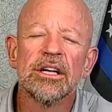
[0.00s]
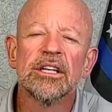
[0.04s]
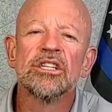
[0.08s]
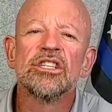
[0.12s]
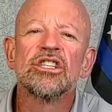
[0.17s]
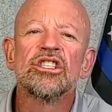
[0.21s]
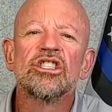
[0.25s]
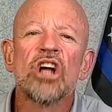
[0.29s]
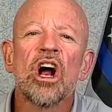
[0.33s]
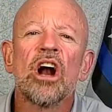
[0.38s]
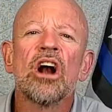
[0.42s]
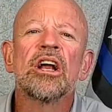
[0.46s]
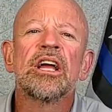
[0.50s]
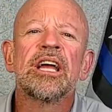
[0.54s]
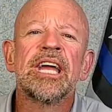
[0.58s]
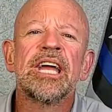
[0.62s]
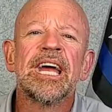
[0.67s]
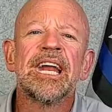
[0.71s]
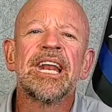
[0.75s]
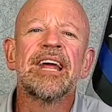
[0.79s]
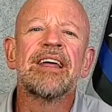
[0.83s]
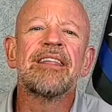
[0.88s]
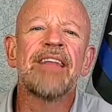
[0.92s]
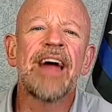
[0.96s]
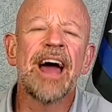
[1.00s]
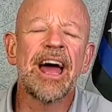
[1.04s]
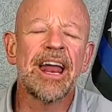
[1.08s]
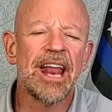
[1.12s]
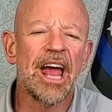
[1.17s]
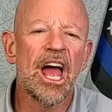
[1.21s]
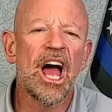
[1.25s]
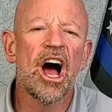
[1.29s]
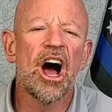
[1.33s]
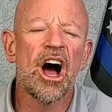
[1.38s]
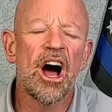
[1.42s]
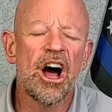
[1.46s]
Start getting that
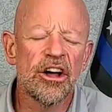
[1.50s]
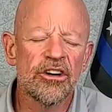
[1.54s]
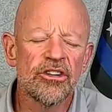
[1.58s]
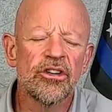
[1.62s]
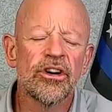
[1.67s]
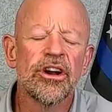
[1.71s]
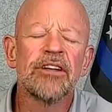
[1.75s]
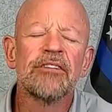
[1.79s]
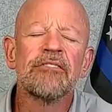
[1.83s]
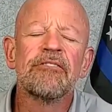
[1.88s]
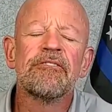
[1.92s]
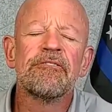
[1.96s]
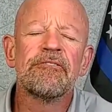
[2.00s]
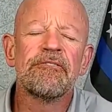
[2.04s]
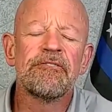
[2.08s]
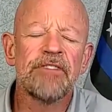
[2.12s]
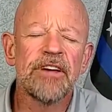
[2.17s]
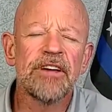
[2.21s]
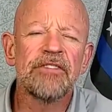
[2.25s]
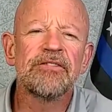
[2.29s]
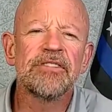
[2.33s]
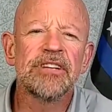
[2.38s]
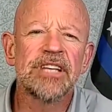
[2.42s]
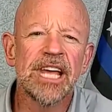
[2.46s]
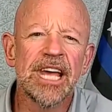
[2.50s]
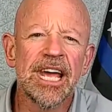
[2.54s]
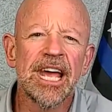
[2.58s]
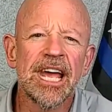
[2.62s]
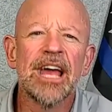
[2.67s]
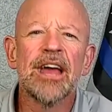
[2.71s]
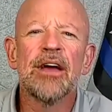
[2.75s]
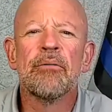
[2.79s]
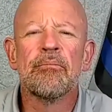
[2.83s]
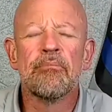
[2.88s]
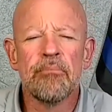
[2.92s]
150